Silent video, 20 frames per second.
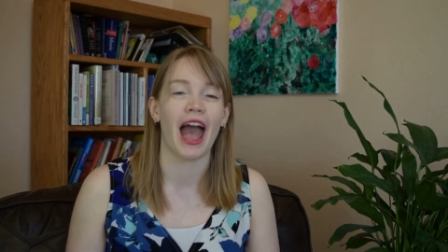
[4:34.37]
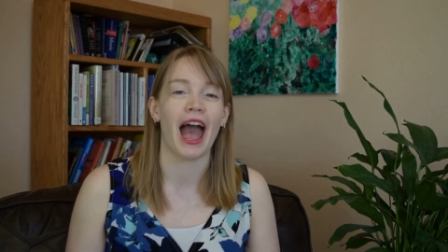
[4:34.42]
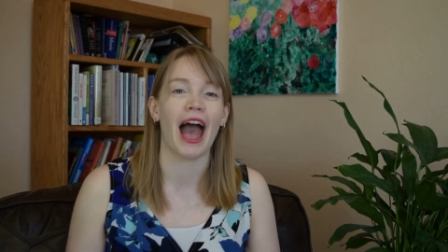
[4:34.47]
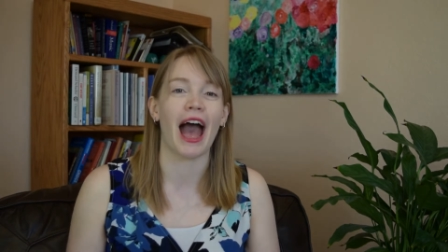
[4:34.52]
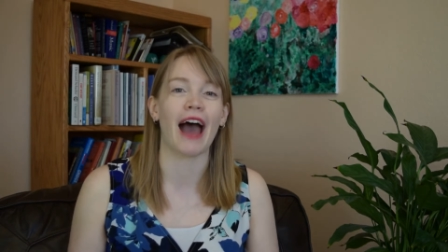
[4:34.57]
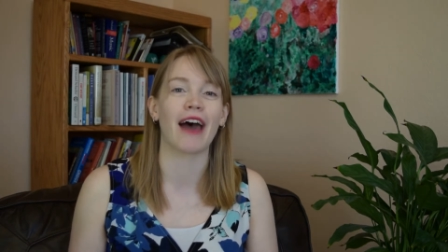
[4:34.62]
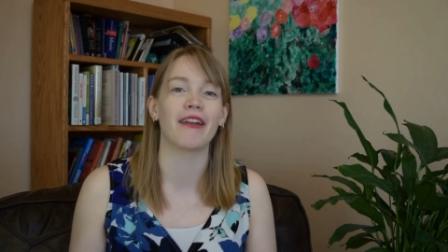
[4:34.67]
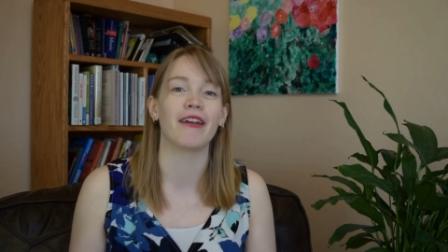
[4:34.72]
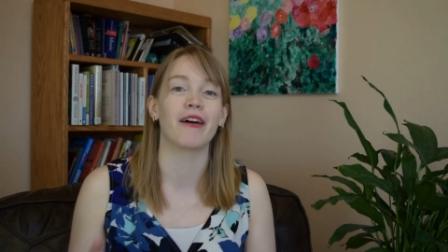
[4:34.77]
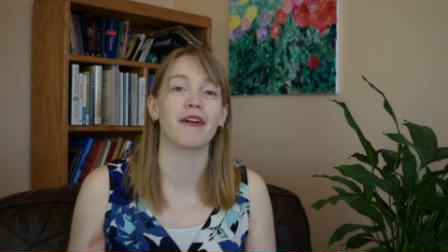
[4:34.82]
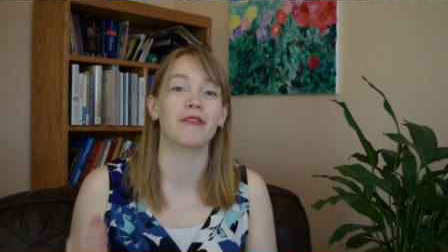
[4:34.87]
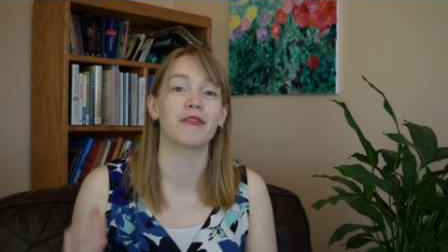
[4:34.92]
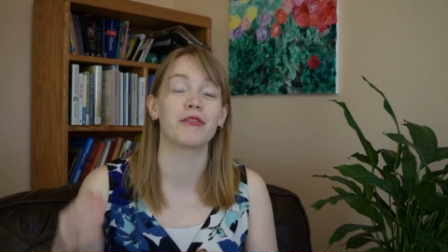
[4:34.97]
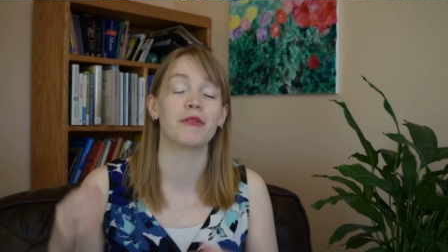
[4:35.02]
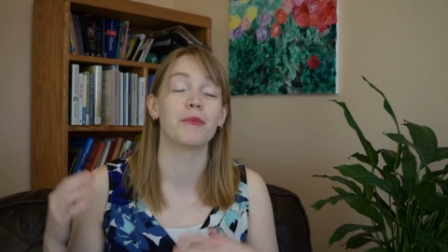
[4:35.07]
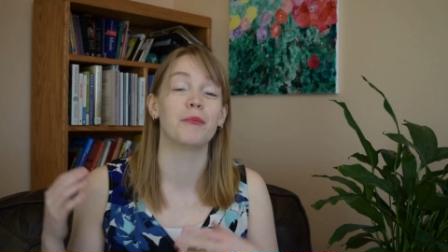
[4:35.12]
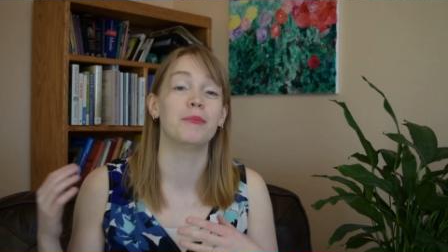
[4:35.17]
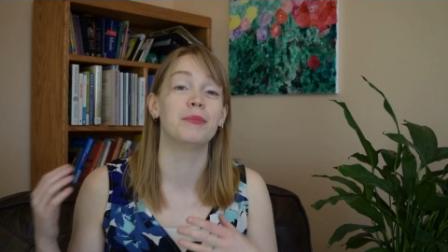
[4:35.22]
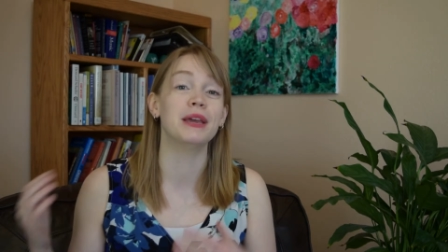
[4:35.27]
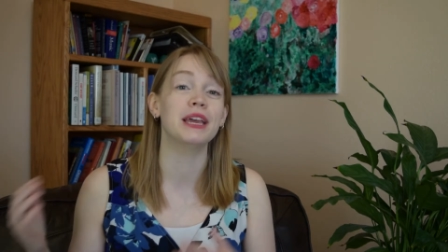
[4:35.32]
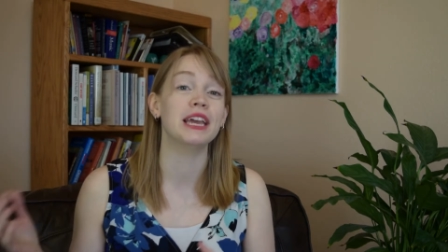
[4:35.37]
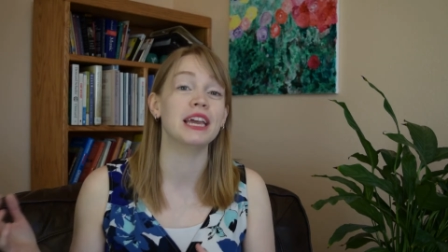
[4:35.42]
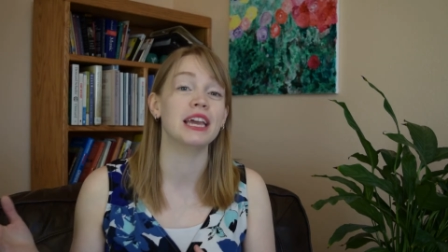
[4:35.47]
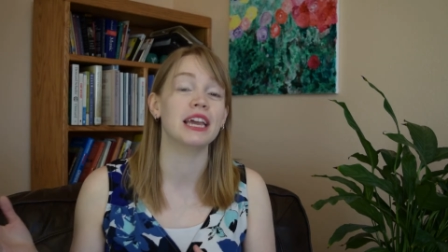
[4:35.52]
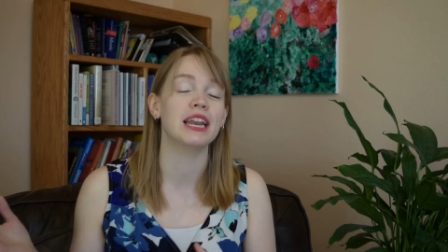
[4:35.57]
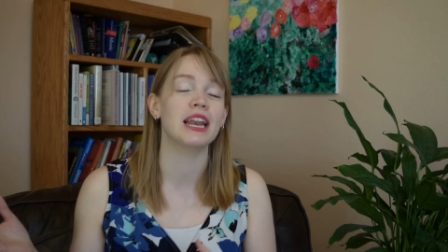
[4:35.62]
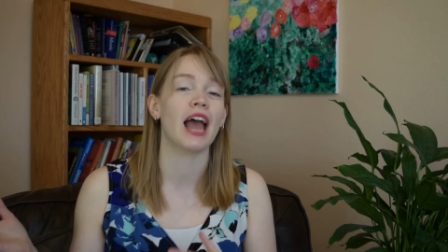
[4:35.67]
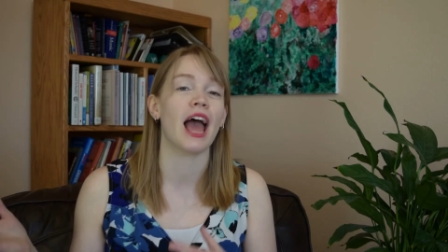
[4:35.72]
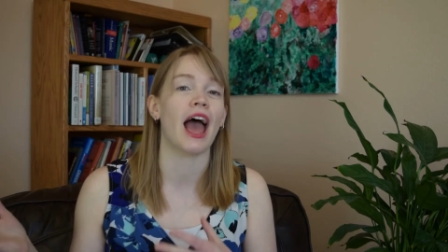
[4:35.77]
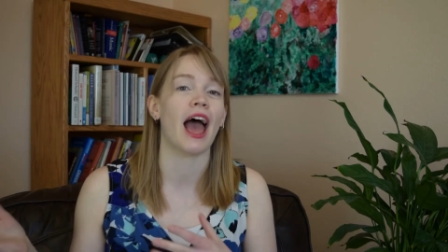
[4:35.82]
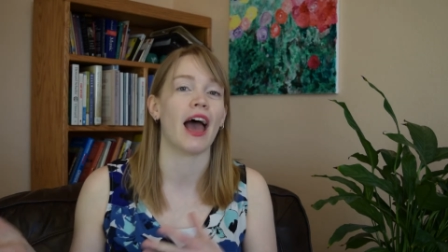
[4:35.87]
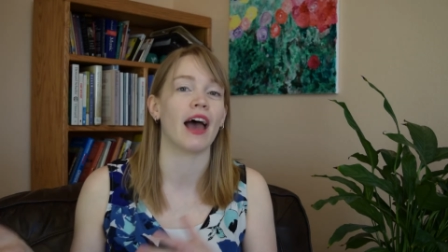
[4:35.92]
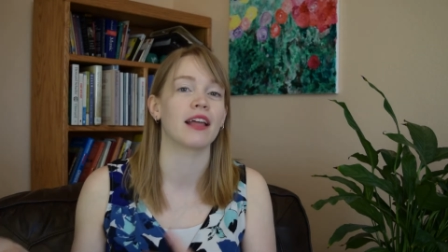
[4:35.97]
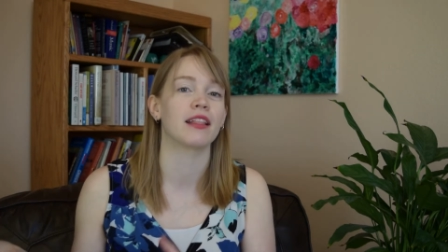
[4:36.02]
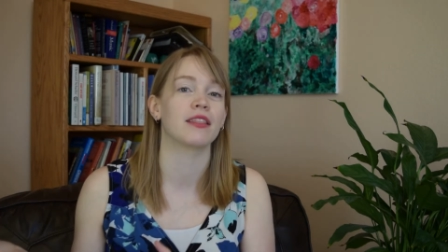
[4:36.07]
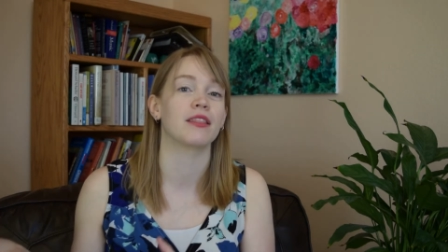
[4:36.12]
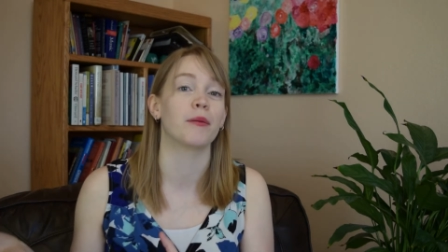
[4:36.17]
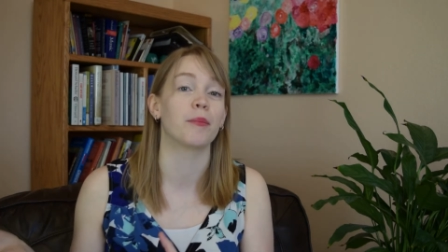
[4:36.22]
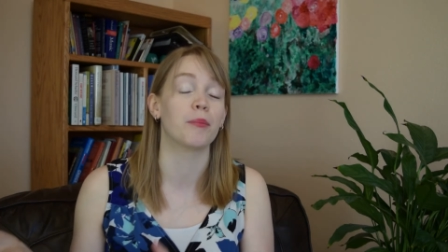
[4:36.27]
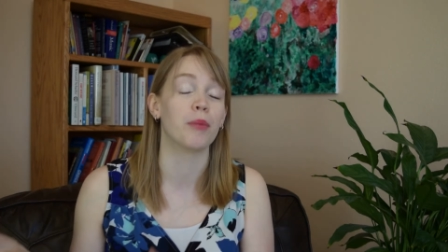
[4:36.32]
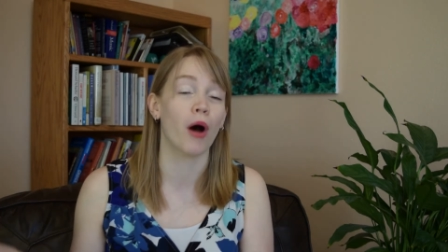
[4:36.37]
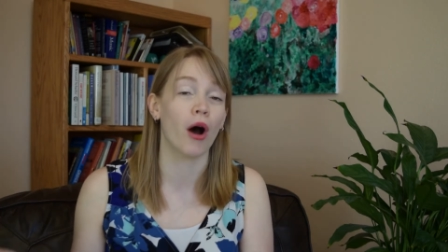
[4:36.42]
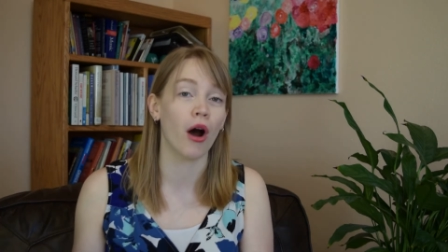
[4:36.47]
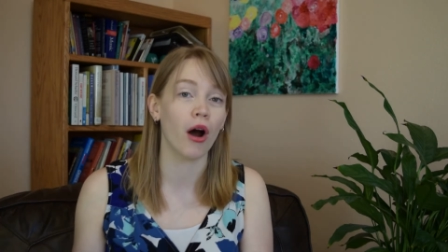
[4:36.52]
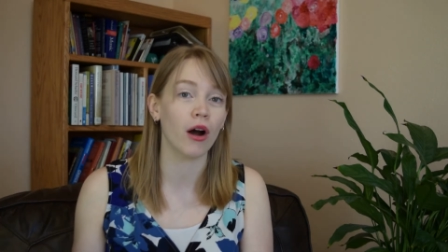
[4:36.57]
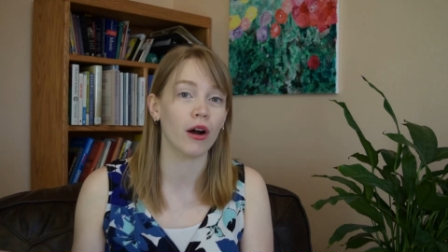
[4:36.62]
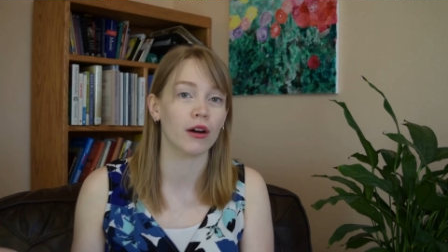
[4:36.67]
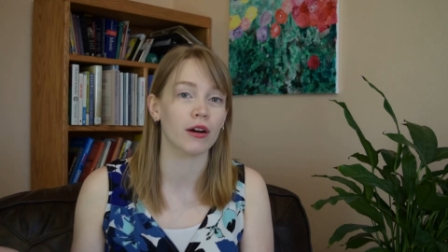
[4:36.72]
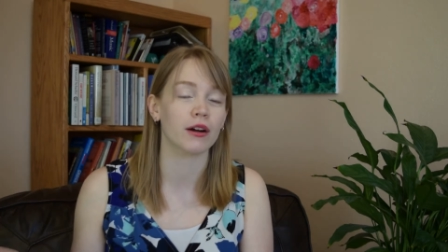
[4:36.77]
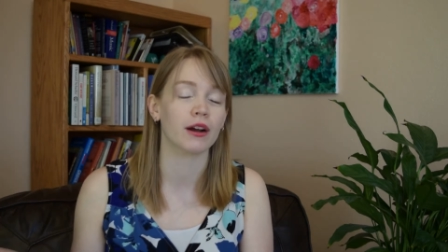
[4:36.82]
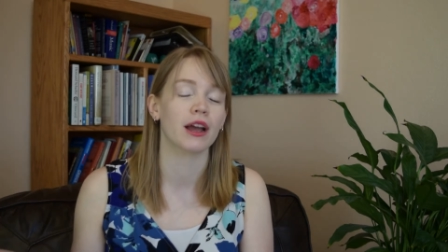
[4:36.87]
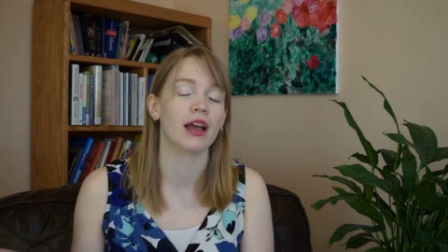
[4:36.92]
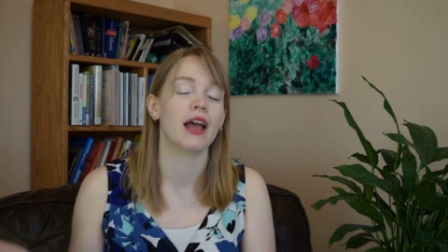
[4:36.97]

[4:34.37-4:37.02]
out of being at the park